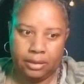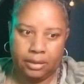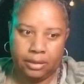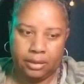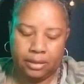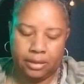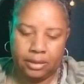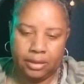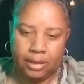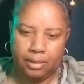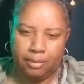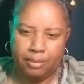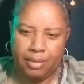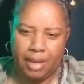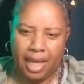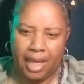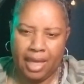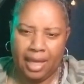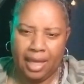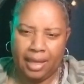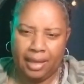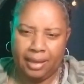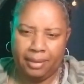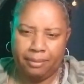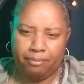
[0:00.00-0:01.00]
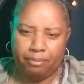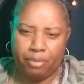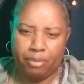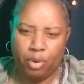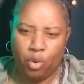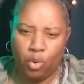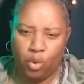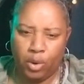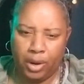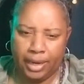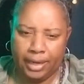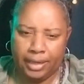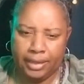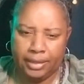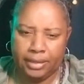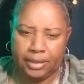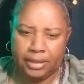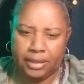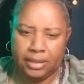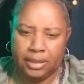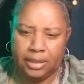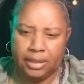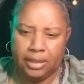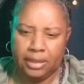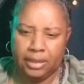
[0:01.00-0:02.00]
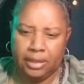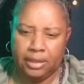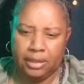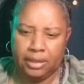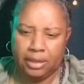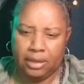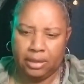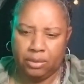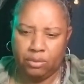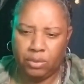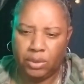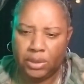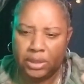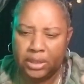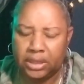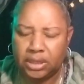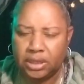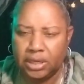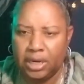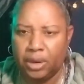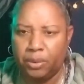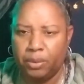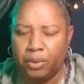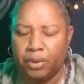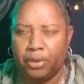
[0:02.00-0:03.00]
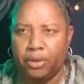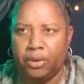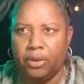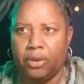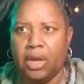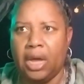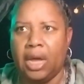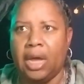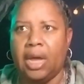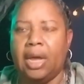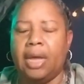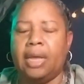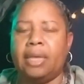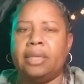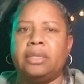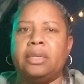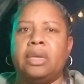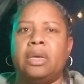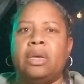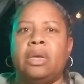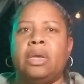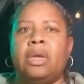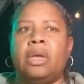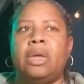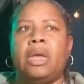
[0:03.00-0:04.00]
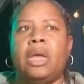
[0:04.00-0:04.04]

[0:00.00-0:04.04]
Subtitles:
some points that I want to share with you guys